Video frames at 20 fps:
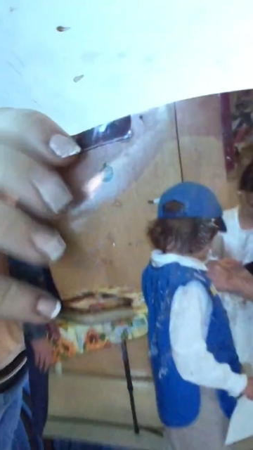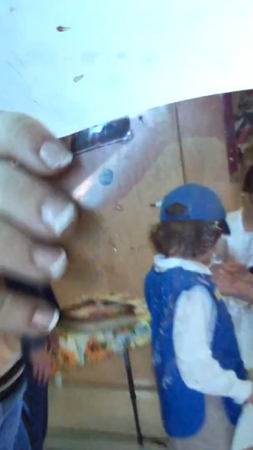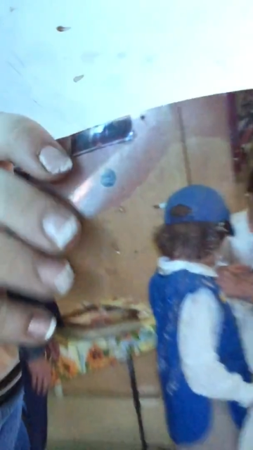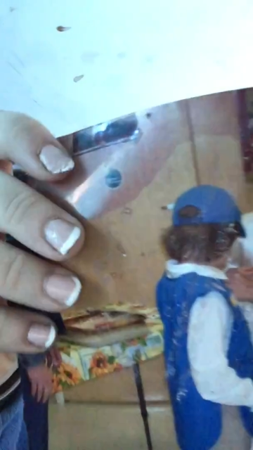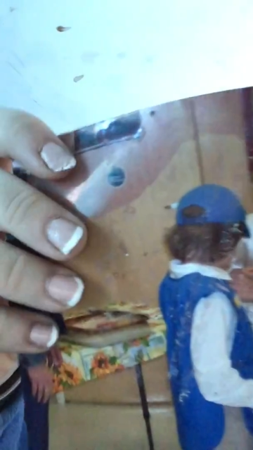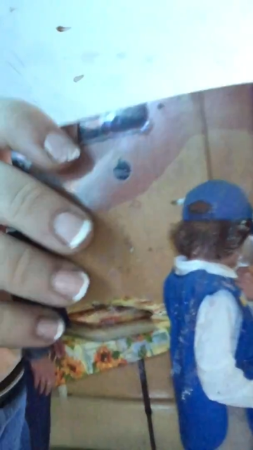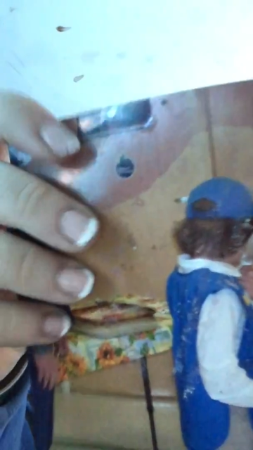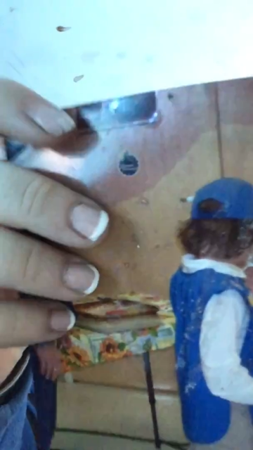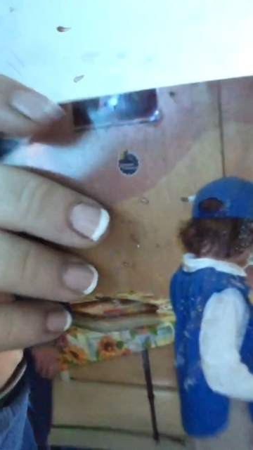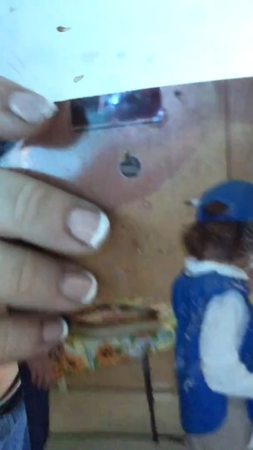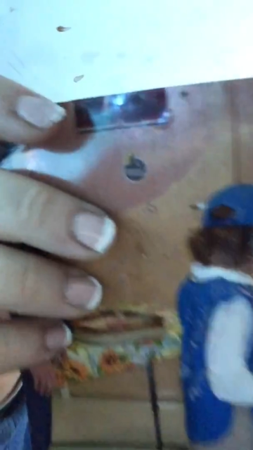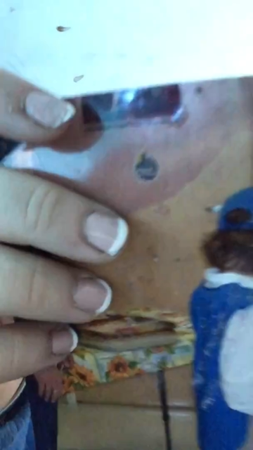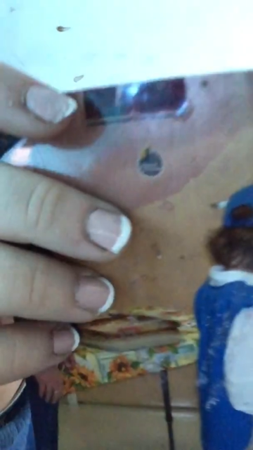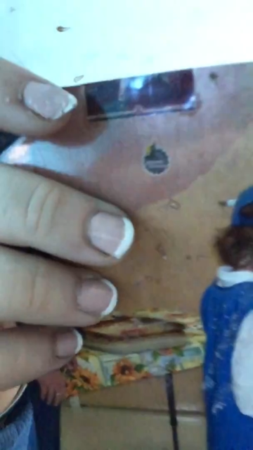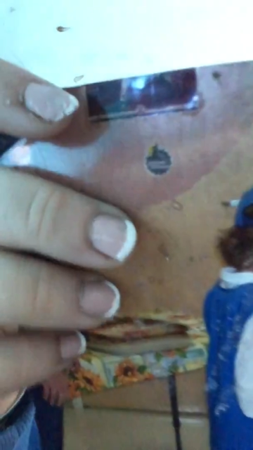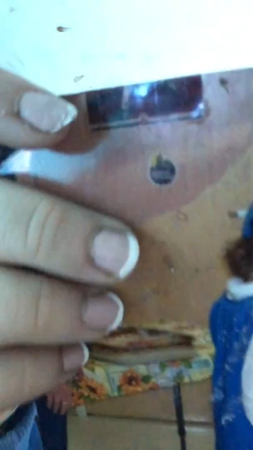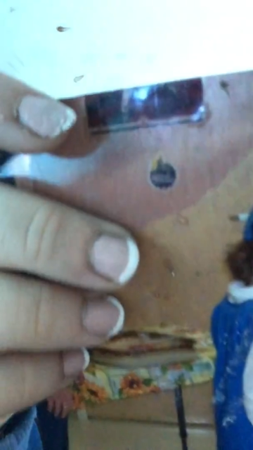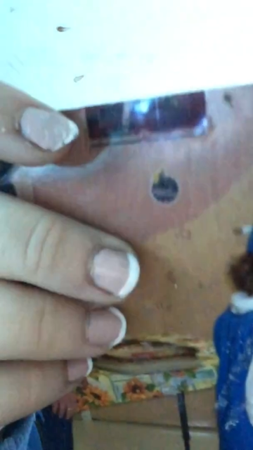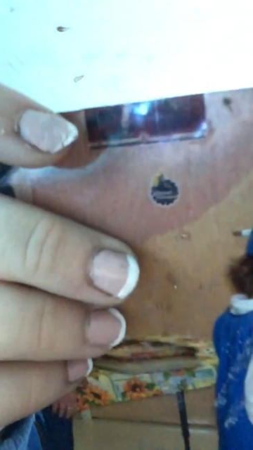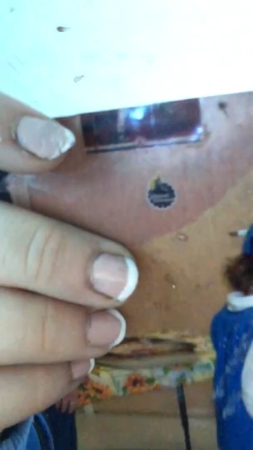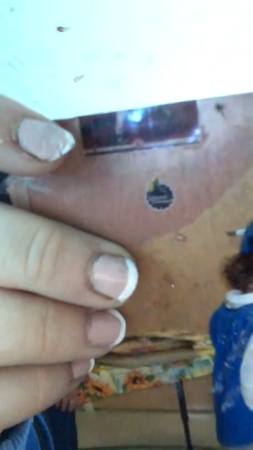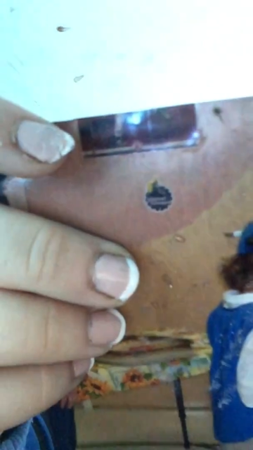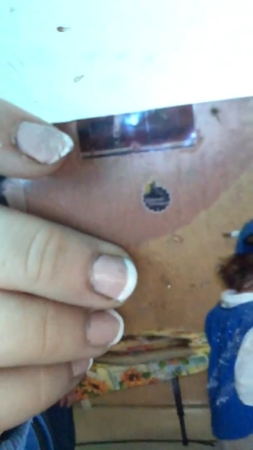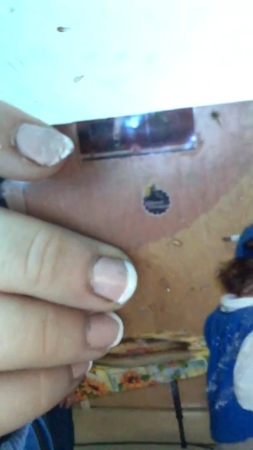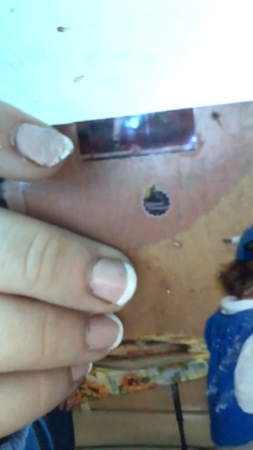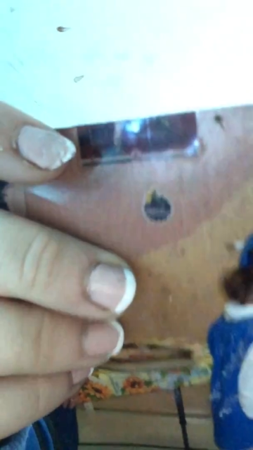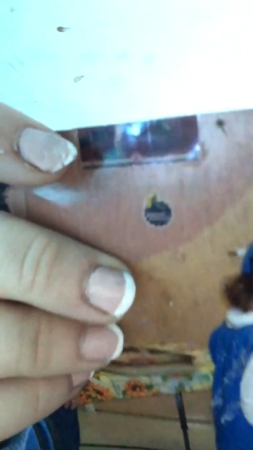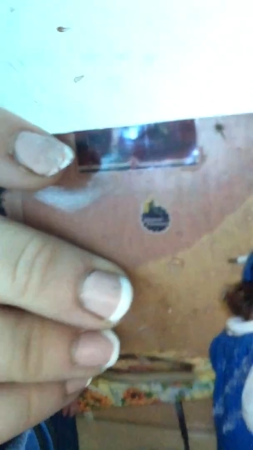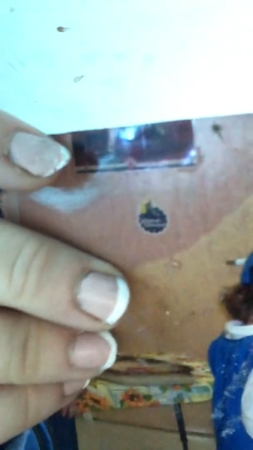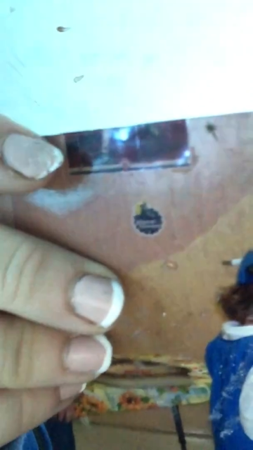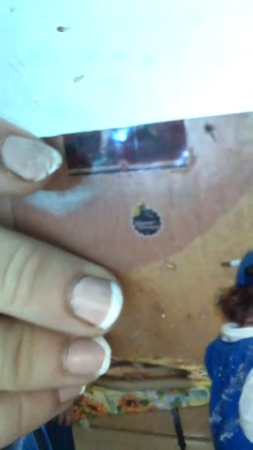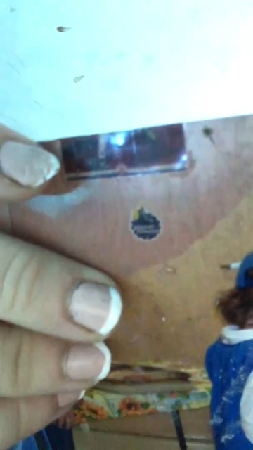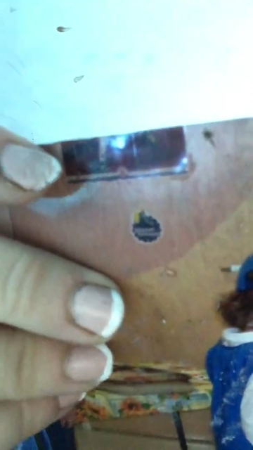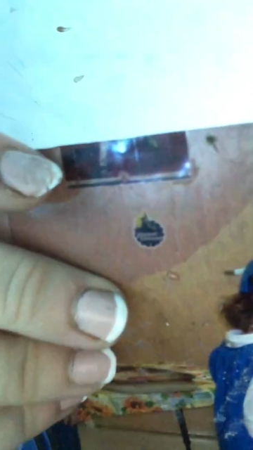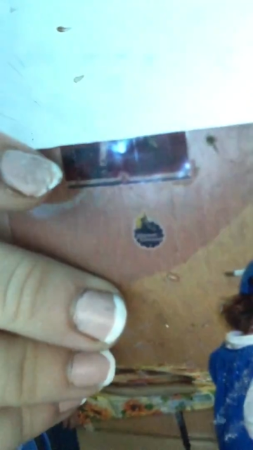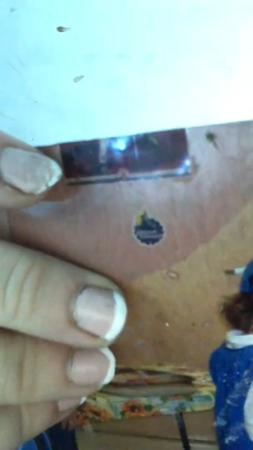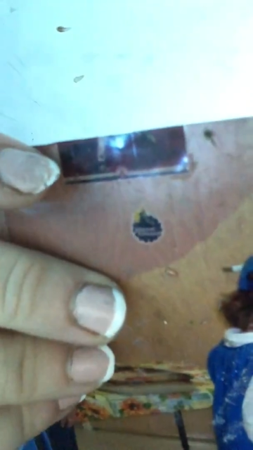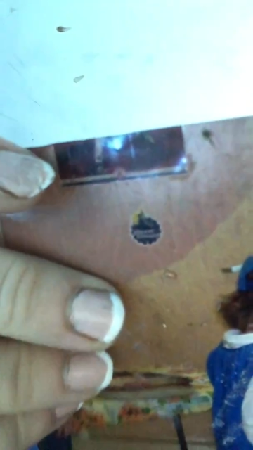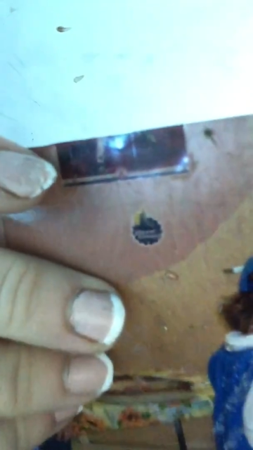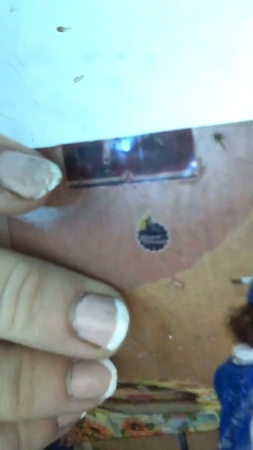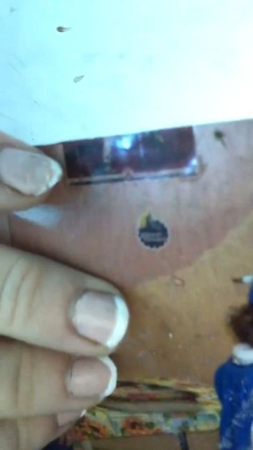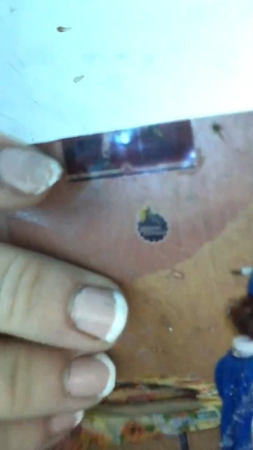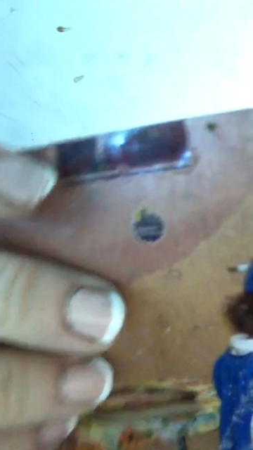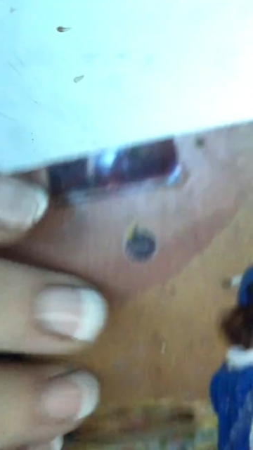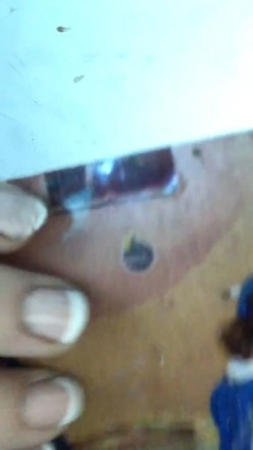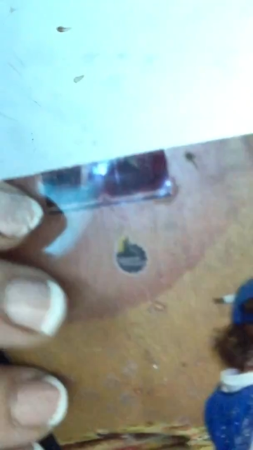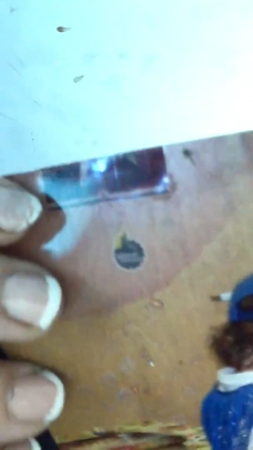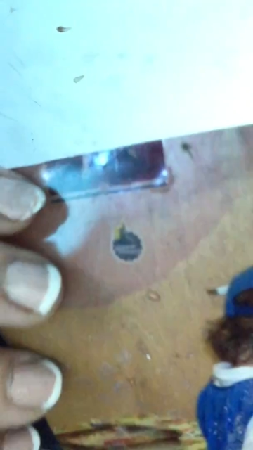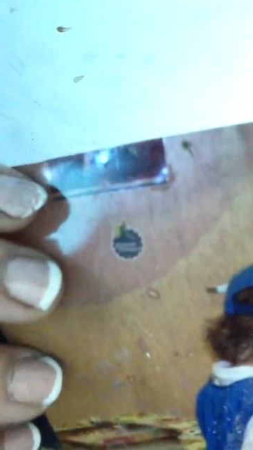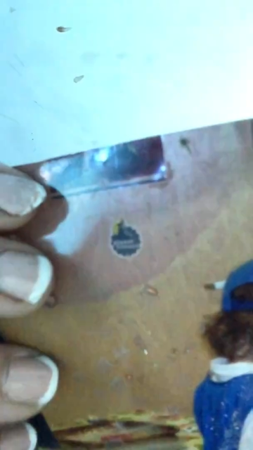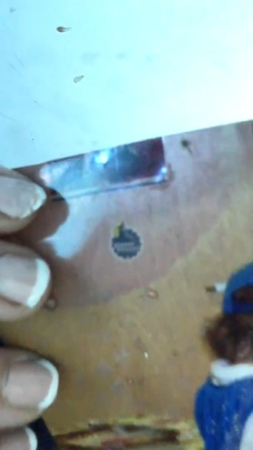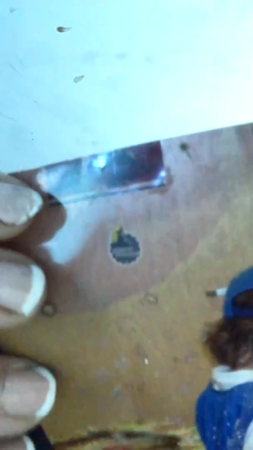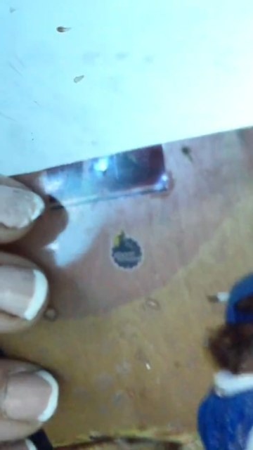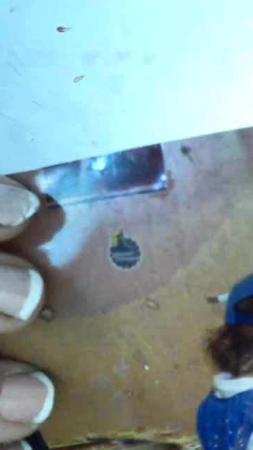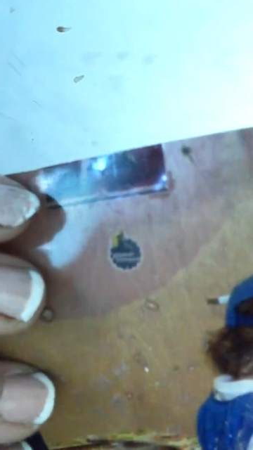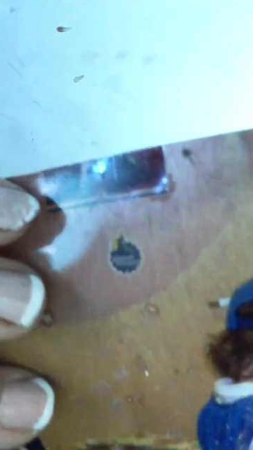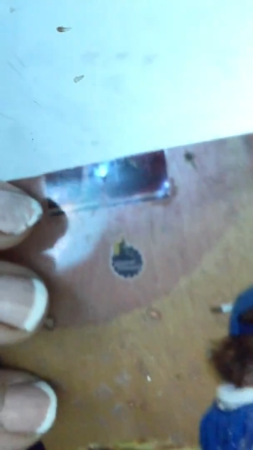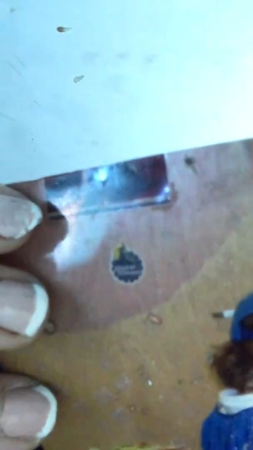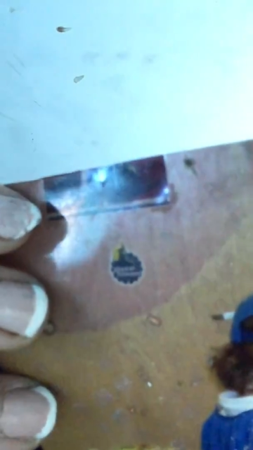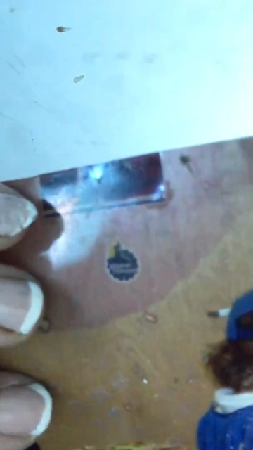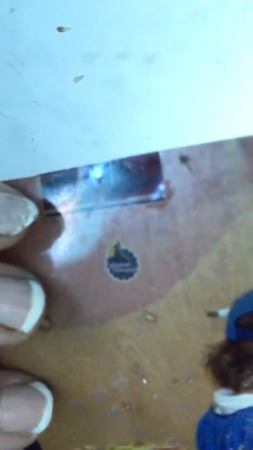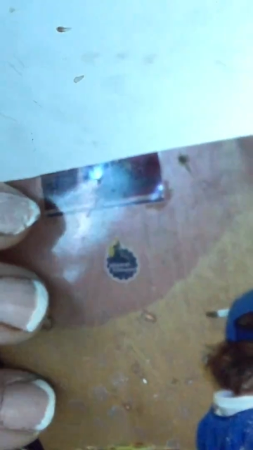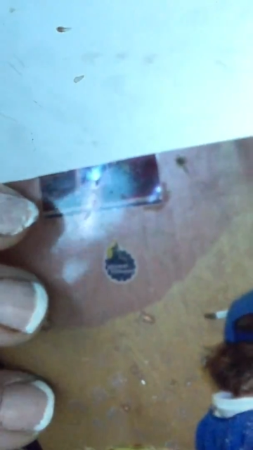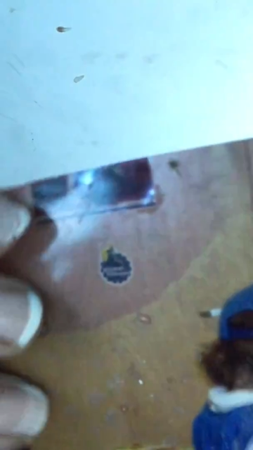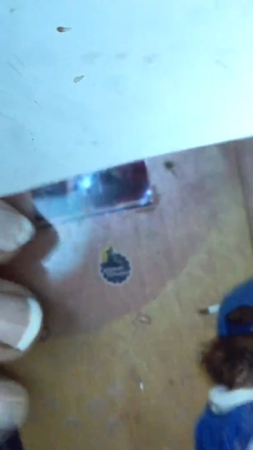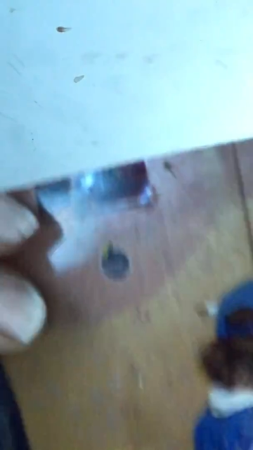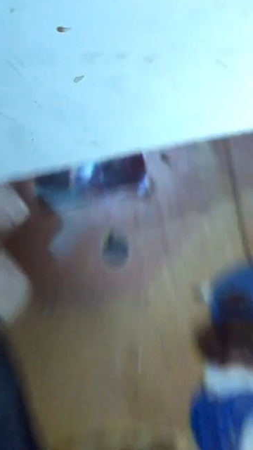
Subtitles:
No face is visible, so there are no lips to read.